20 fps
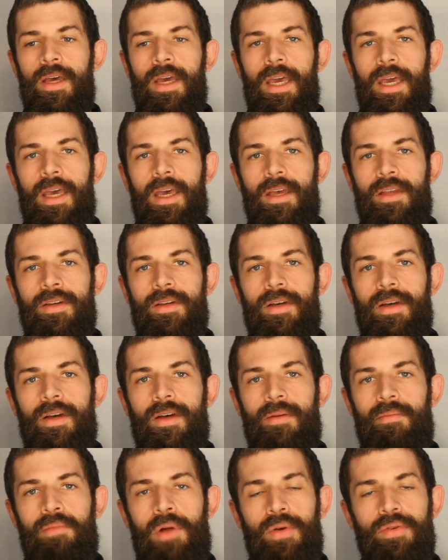and
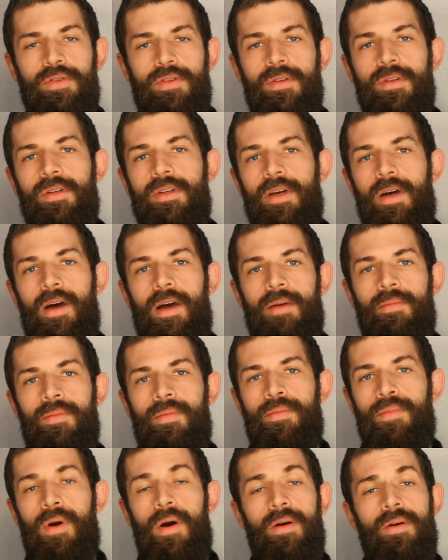most of the time,
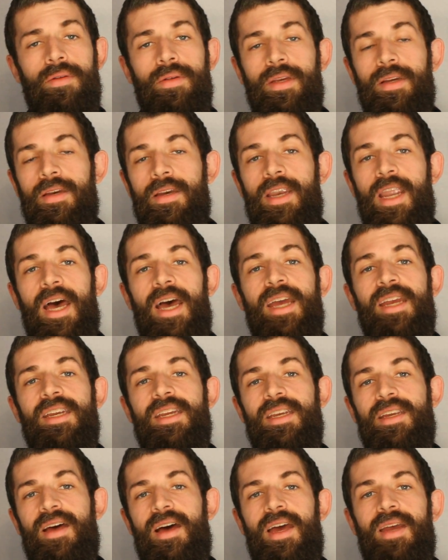probably
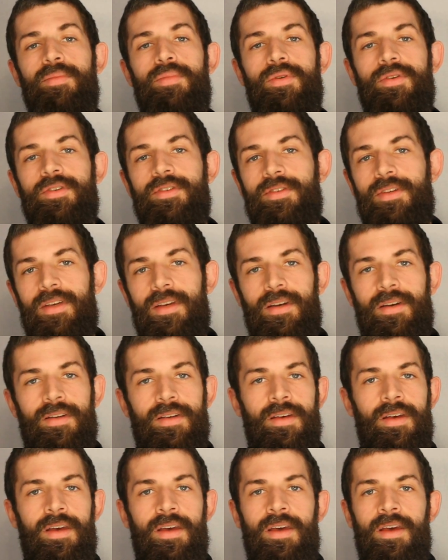99%
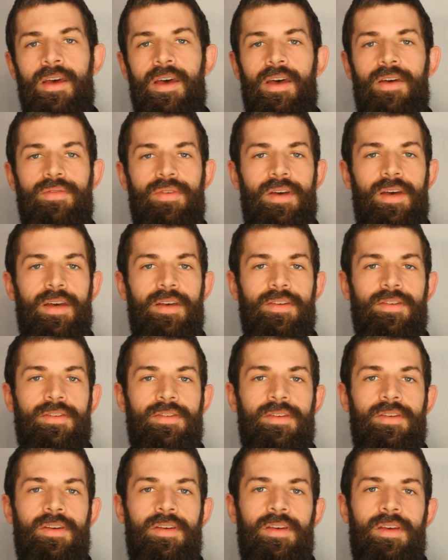of
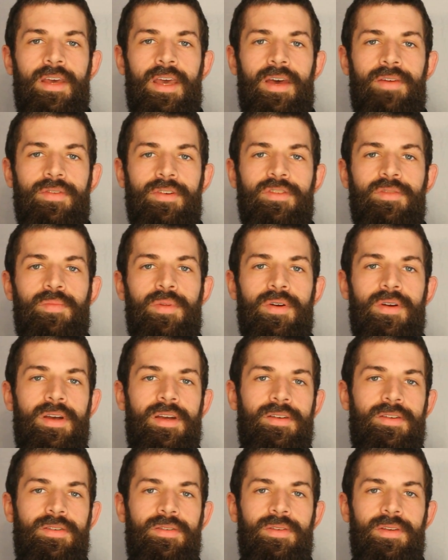us have
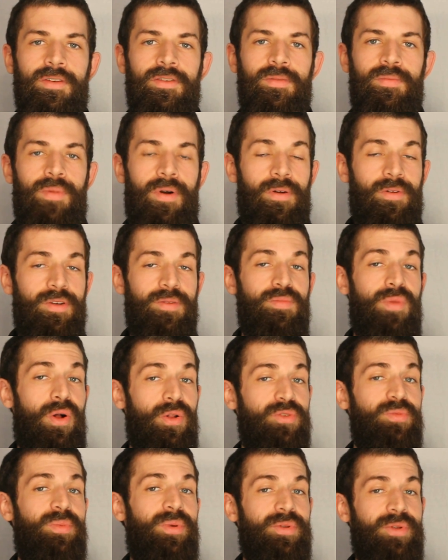experienced this probably
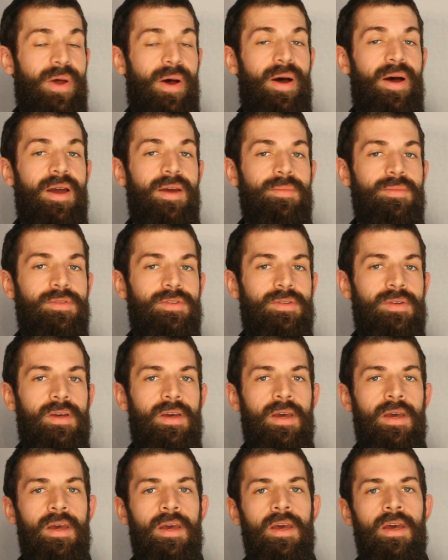multiple times.
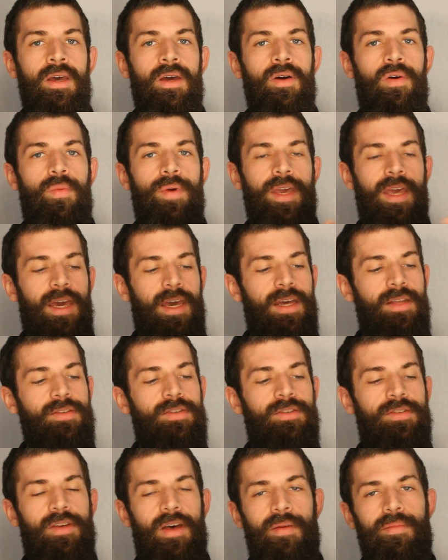We had
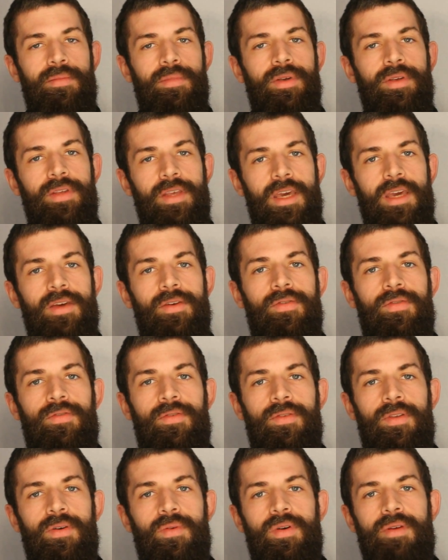some belief
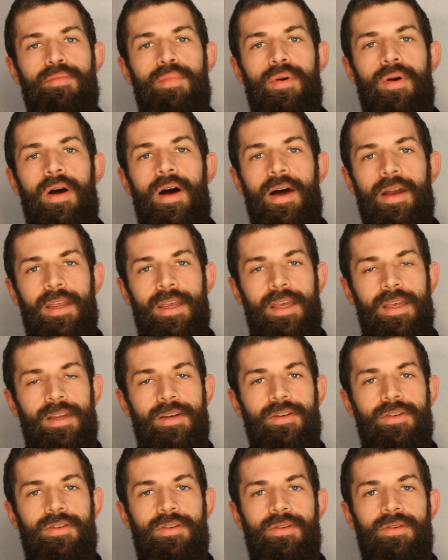that we brought
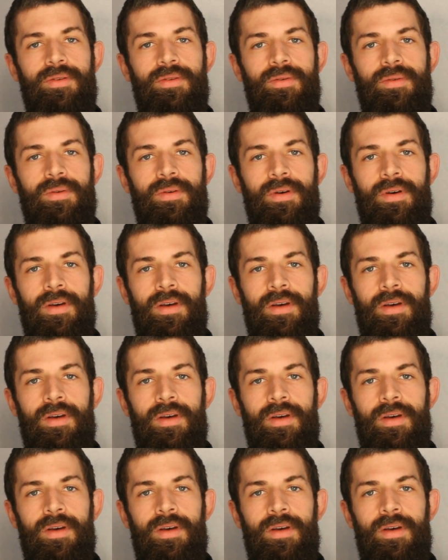into